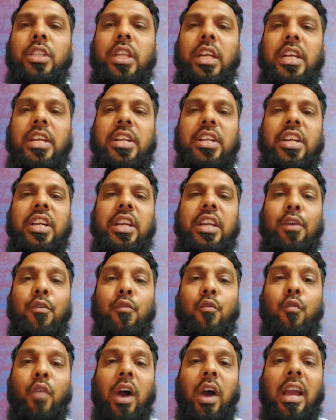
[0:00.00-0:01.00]
in
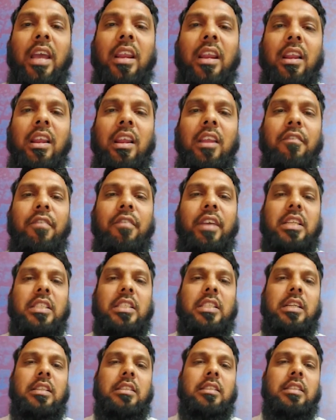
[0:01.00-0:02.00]
treating viral
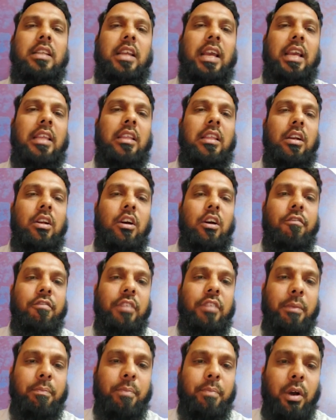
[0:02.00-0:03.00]
infections like that of
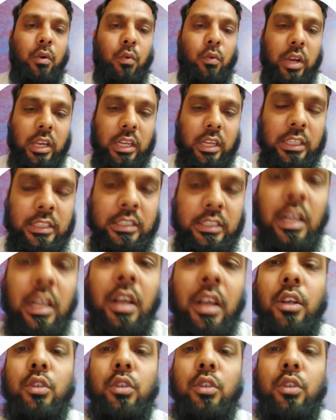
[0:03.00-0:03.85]
Nipah virus.